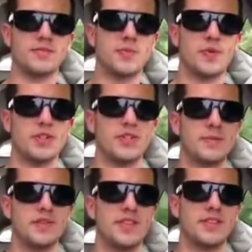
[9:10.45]
sports
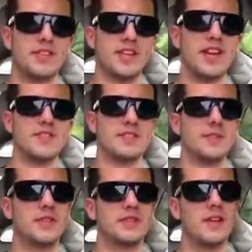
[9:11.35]
teams other than the Titans.
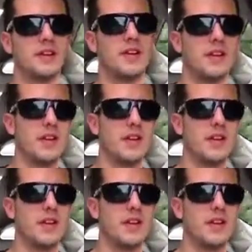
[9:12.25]
But I'm